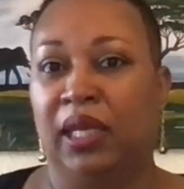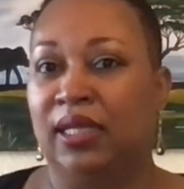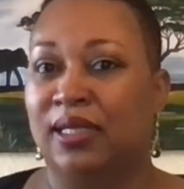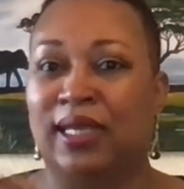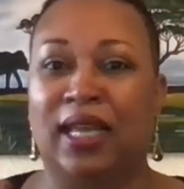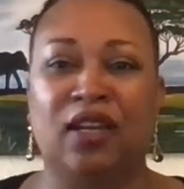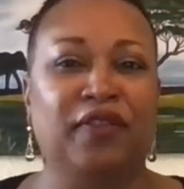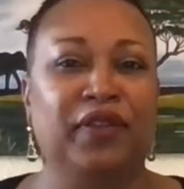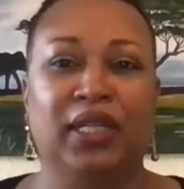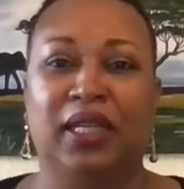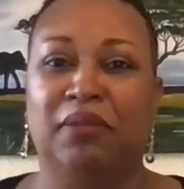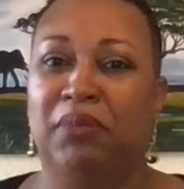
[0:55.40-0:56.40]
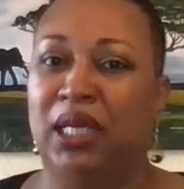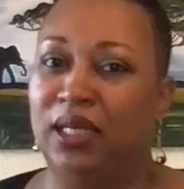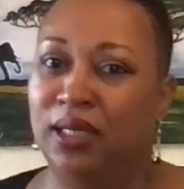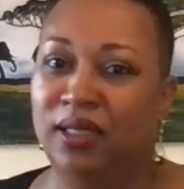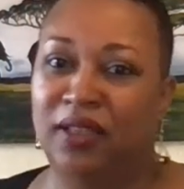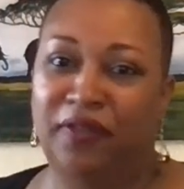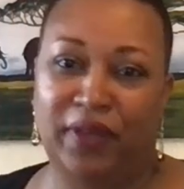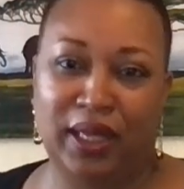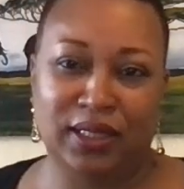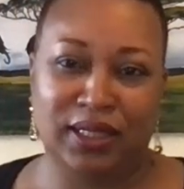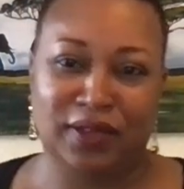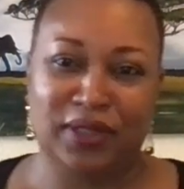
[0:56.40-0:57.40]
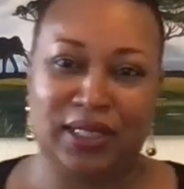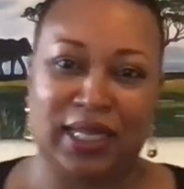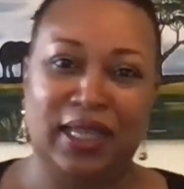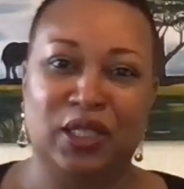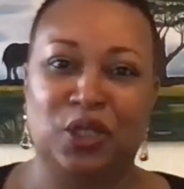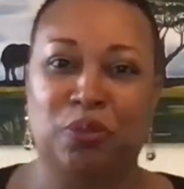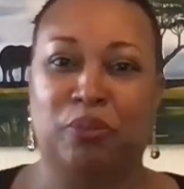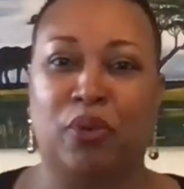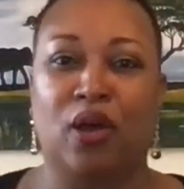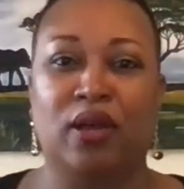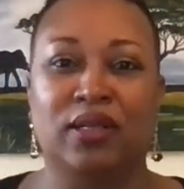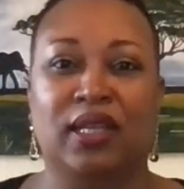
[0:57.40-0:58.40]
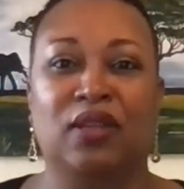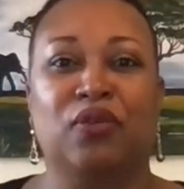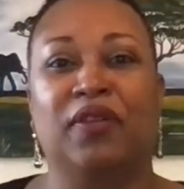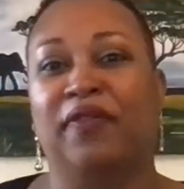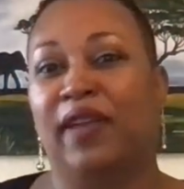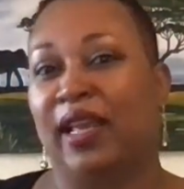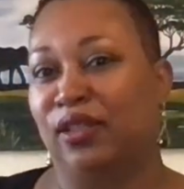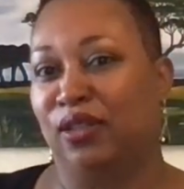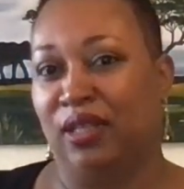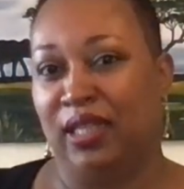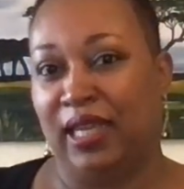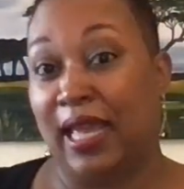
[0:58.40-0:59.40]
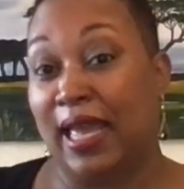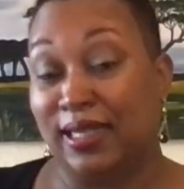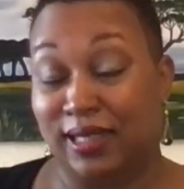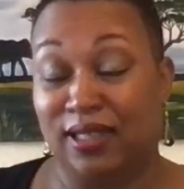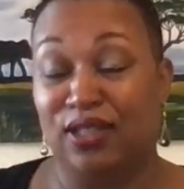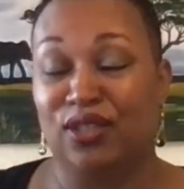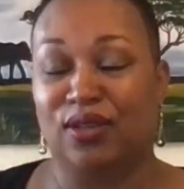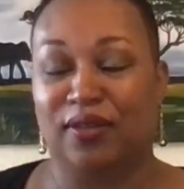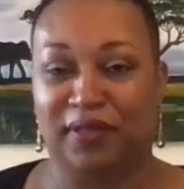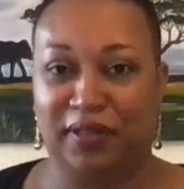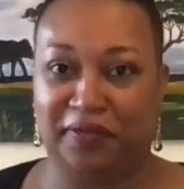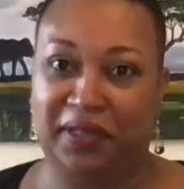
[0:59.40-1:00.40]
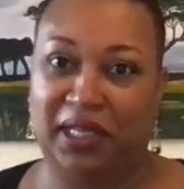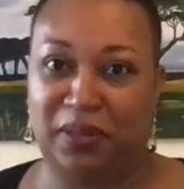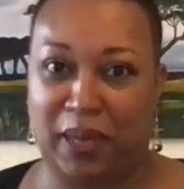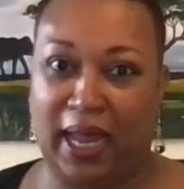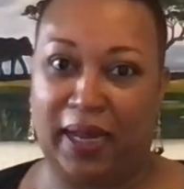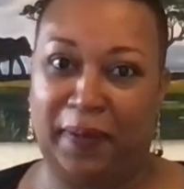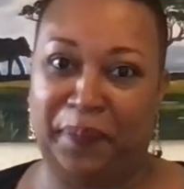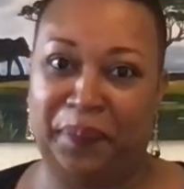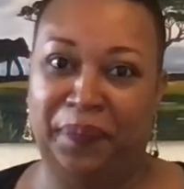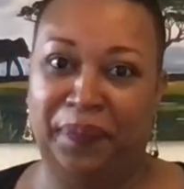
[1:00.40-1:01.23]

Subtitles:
Instead of an immediate defensive stance, pause and reflect on the essence of the feedback.